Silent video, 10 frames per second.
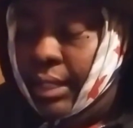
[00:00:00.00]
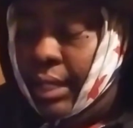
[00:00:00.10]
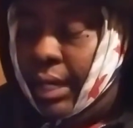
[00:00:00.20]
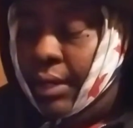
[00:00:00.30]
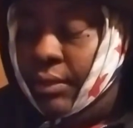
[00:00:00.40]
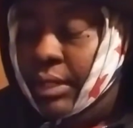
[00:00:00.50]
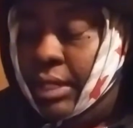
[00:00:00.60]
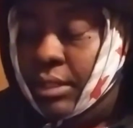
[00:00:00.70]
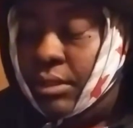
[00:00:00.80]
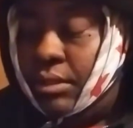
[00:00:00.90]
Now,
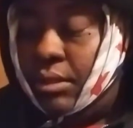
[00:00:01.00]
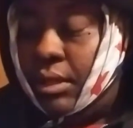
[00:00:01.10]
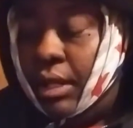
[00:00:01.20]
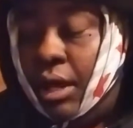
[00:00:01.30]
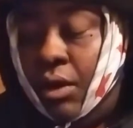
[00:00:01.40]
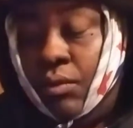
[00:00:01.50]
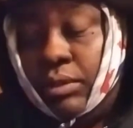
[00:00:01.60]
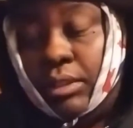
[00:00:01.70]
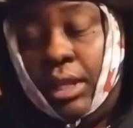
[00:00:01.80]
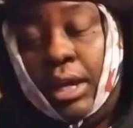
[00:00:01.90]
this cologne
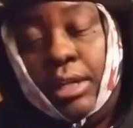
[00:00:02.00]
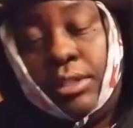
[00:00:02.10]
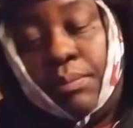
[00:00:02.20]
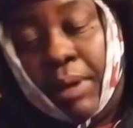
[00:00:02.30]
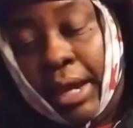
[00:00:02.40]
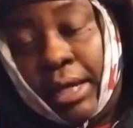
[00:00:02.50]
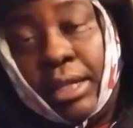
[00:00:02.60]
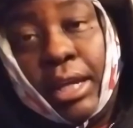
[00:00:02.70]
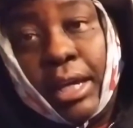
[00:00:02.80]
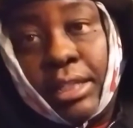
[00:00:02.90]
was launched back in
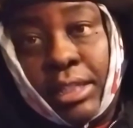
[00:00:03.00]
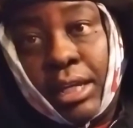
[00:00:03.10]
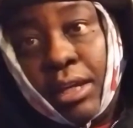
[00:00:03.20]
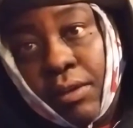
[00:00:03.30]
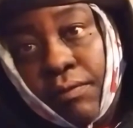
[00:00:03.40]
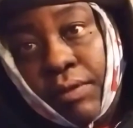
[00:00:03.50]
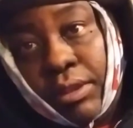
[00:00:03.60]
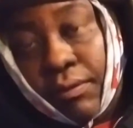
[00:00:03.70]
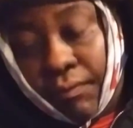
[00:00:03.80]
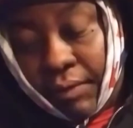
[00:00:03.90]

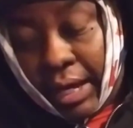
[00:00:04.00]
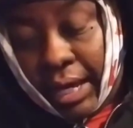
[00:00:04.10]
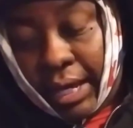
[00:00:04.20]
1955.